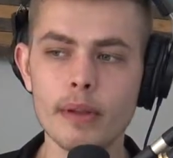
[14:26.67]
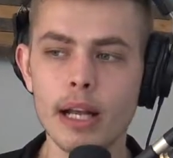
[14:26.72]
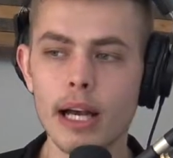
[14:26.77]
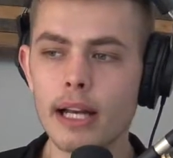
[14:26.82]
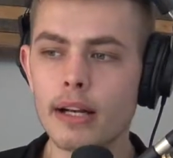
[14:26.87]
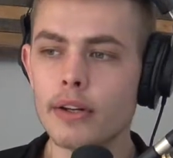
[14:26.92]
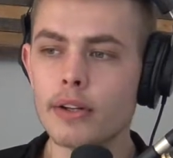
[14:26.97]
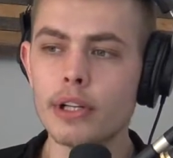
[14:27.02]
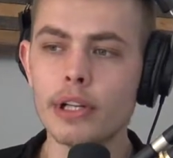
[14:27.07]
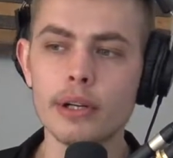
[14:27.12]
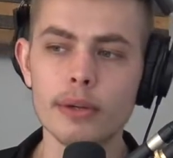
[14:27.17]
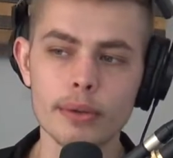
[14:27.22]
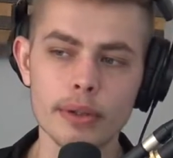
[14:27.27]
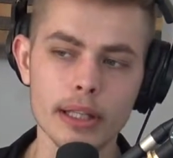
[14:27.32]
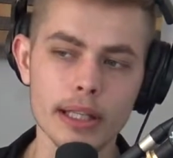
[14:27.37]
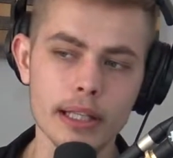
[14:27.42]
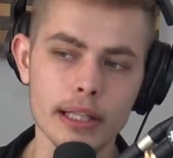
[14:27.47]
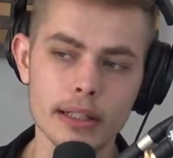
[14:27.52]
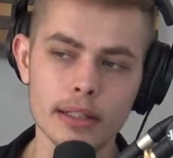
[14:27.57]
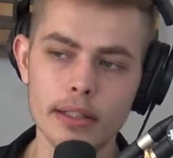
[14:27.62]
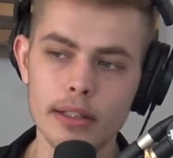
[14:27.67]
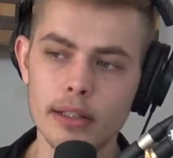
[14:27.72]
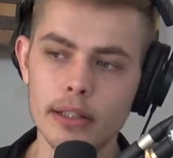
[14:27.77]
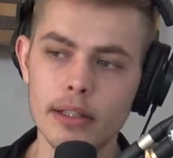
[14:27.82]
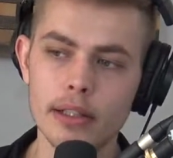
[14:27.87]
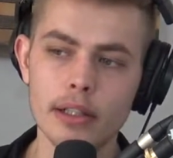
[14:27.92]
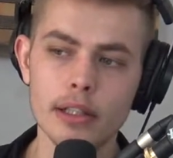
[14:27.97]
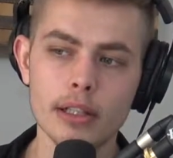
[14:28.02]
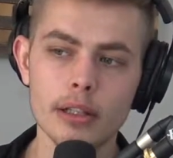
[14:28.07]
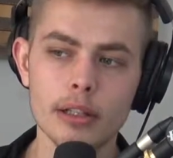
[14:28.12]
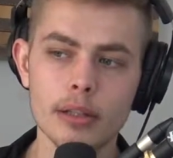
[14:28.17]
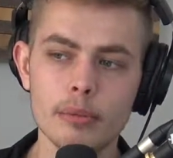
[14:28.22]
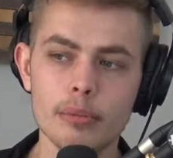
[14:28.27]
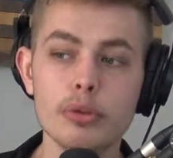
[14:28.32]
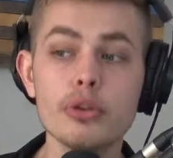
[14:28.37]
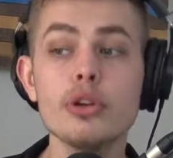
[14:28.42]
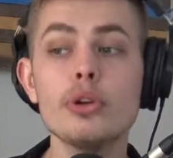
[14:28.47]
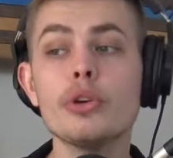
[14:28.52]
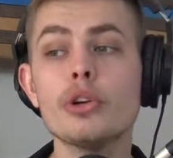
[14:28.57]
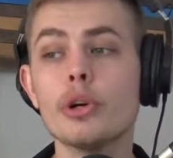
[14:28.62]
I don't know, like
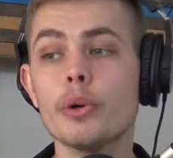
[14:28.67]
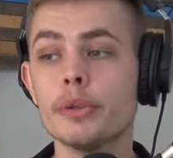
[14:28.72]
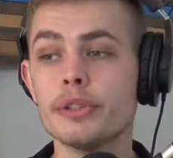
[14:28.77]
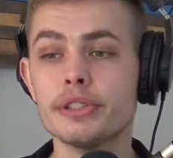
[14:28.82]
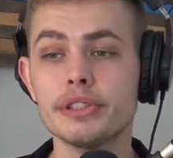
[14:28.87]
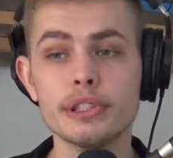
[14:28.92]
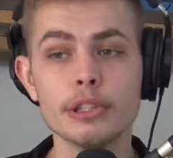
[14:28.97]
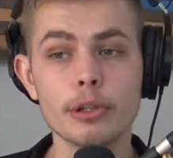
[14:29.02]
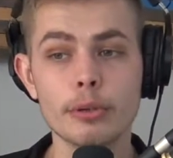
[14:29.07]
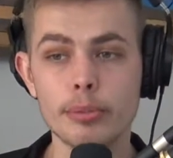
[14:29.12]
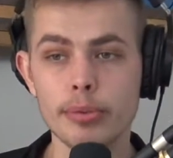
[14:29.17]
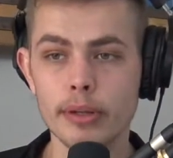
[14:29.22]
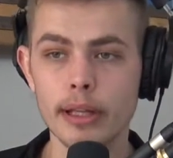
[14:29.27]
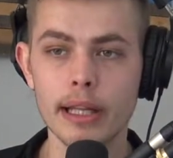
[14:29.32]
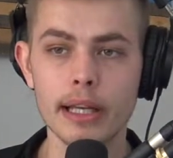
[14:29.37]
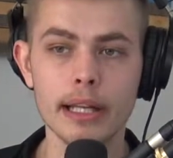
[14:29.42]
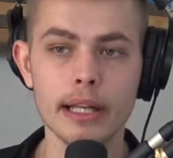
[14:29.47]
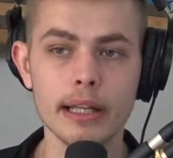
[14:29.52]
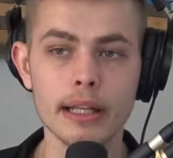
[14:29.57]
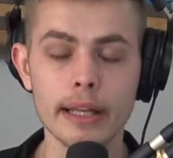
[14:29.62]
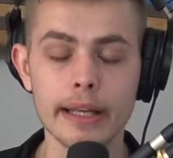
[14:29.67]
Pluto is still a planet.